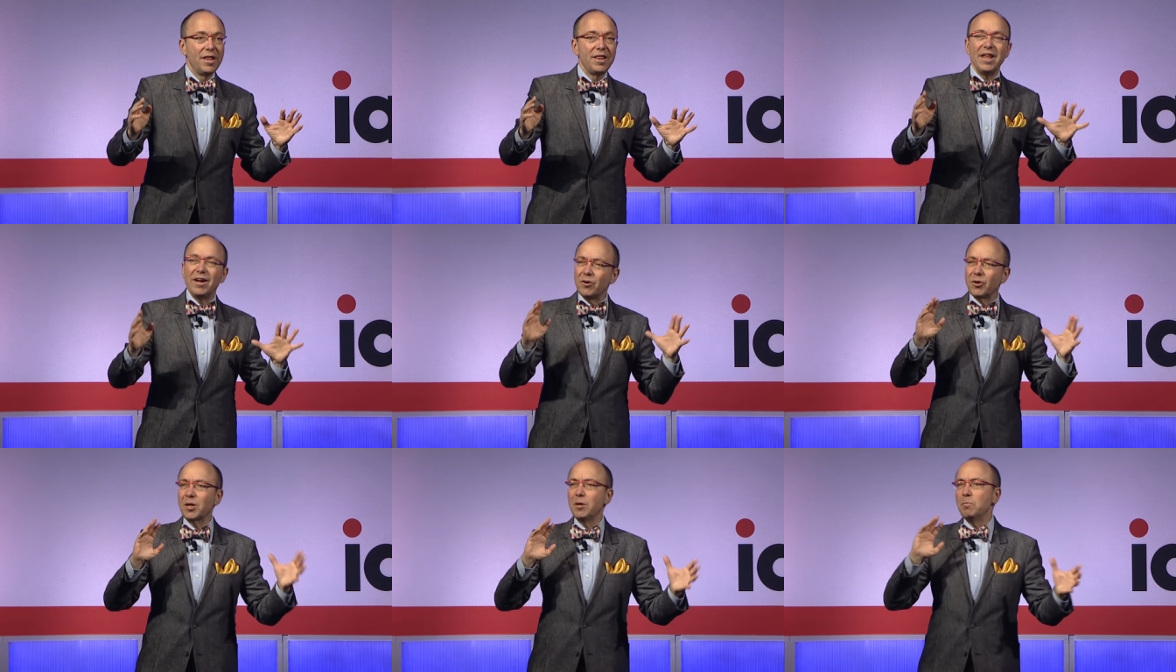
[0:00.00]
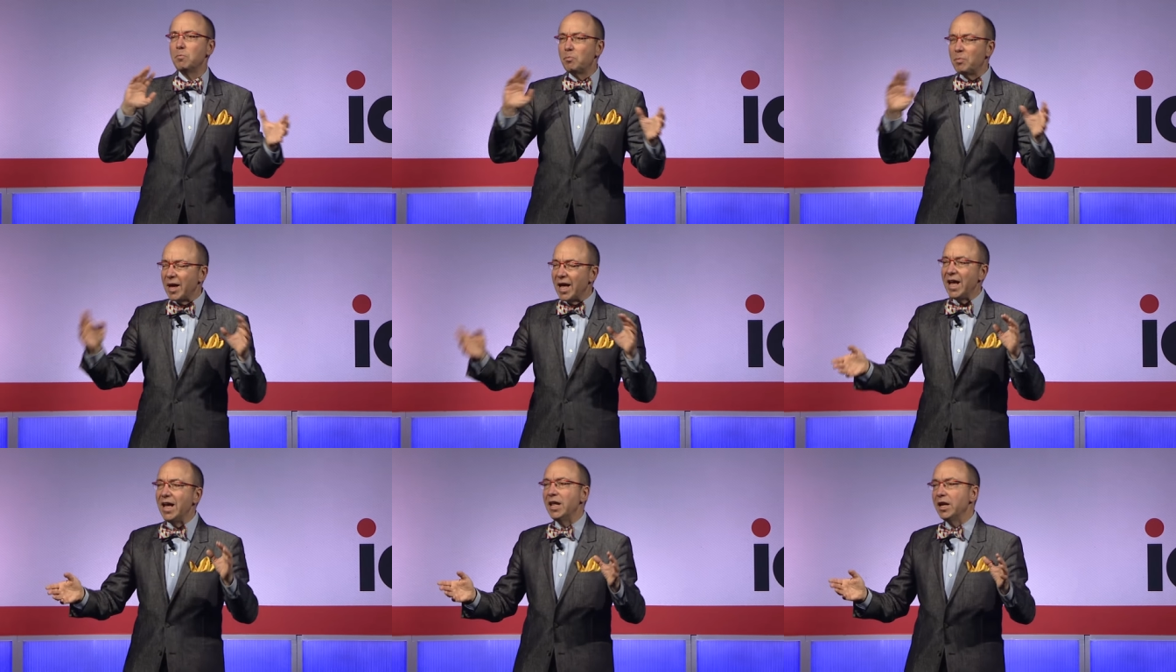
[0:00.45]
They're
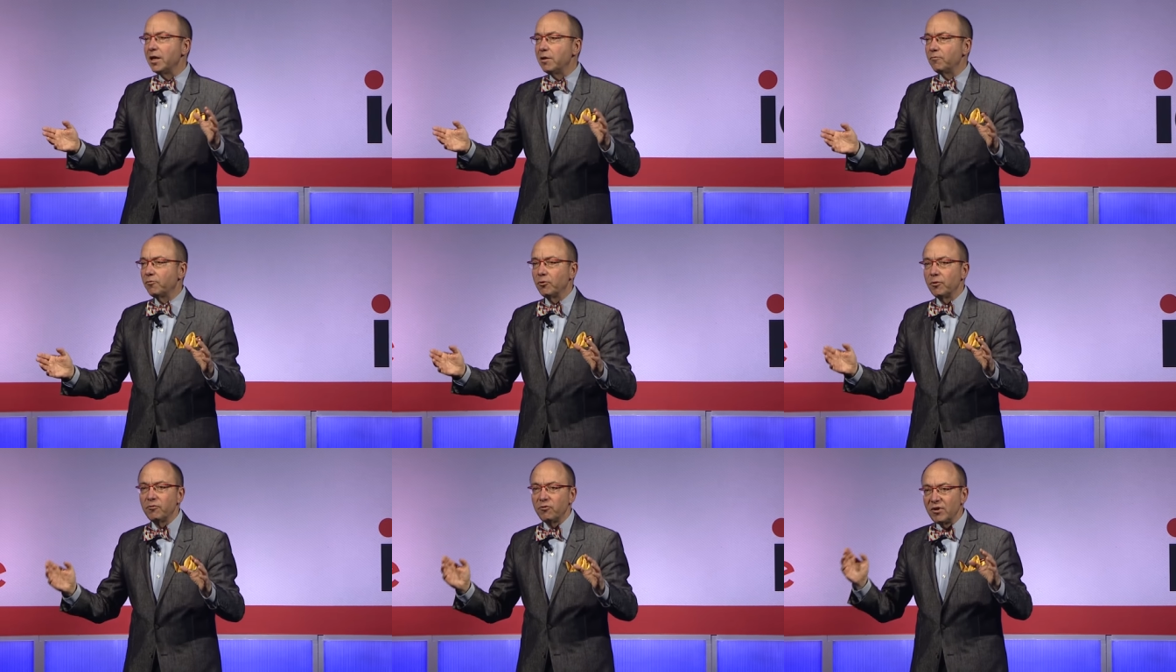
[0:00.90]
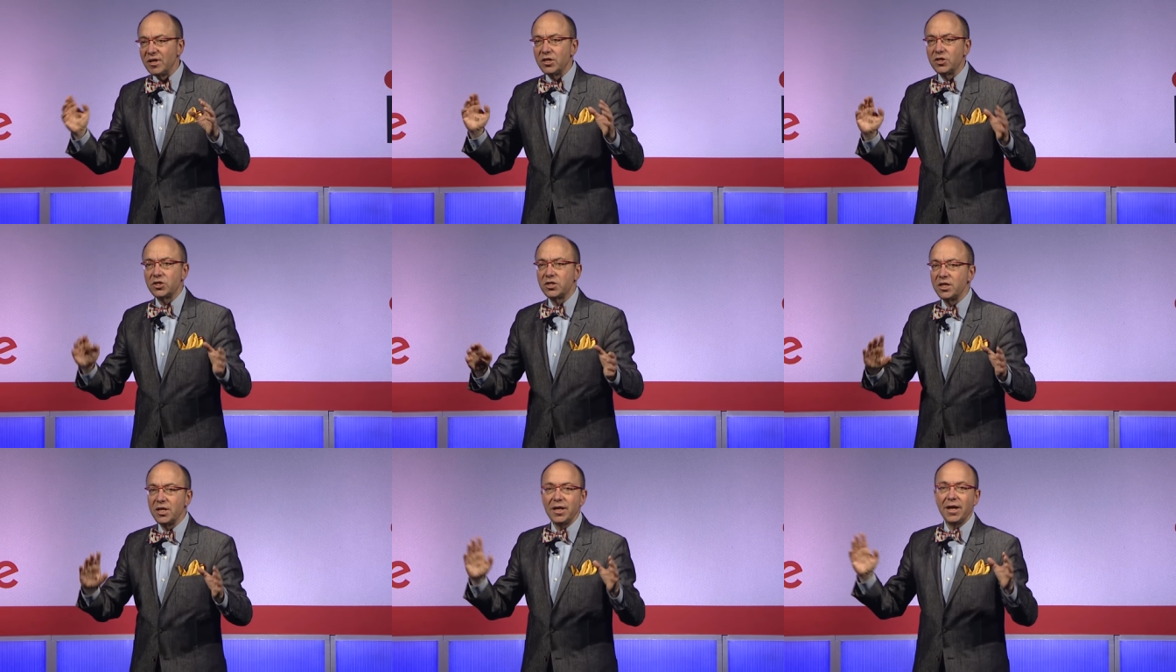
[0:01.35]
competing for
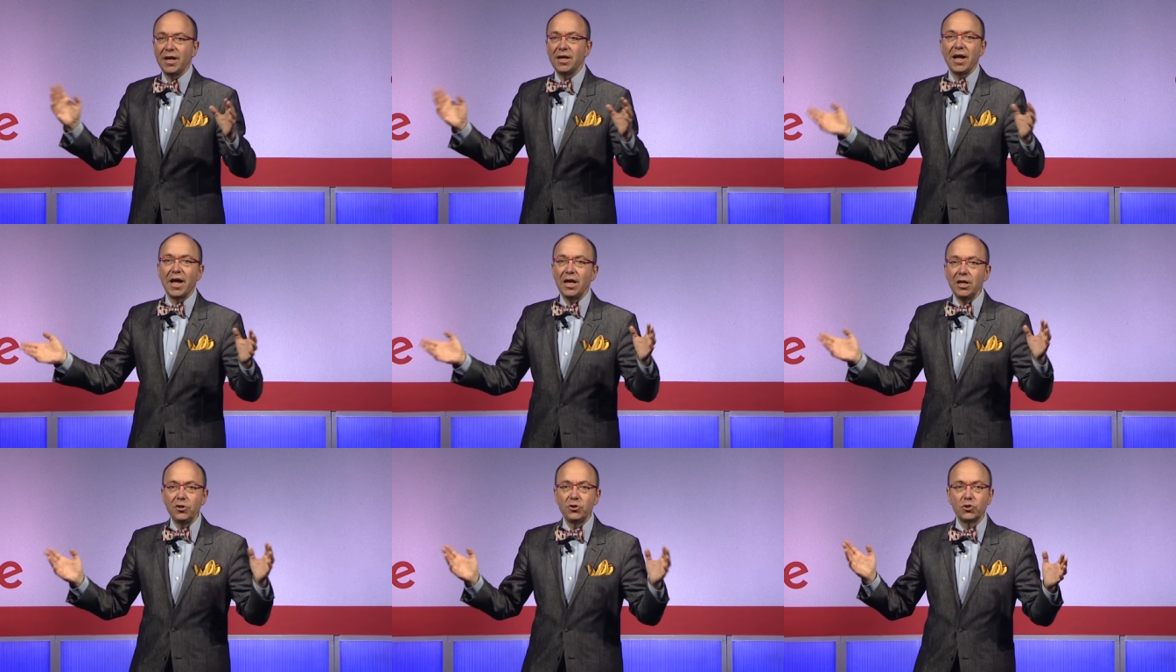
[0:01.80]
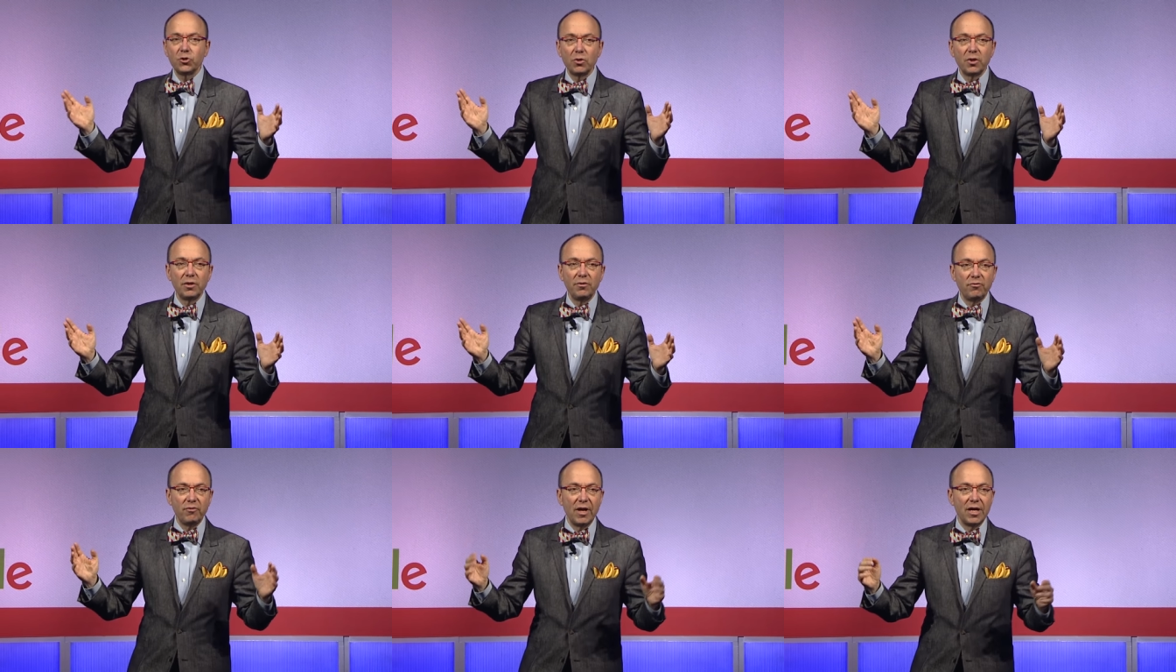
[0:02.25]
VC and
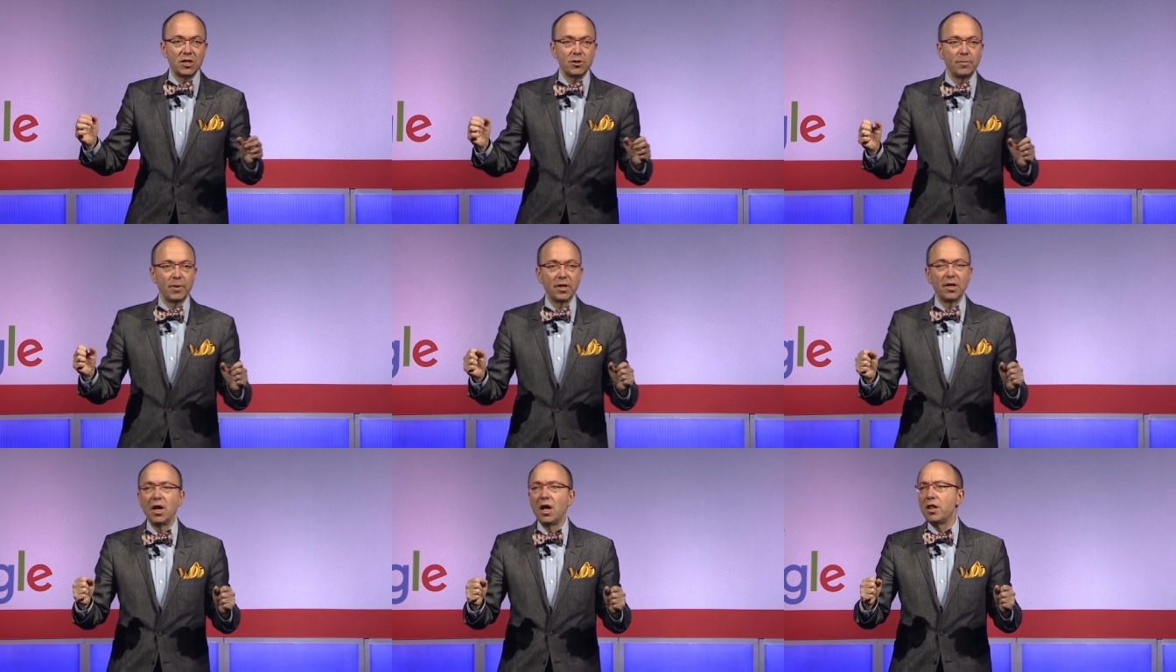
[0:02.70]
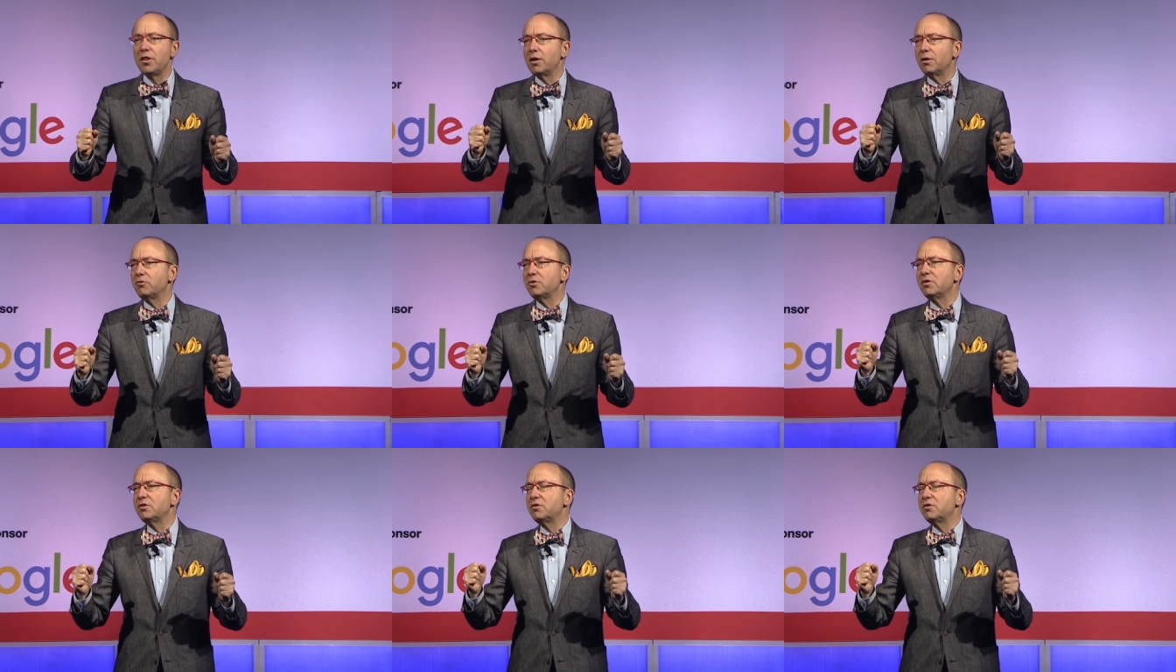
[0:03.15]
angel investment. They're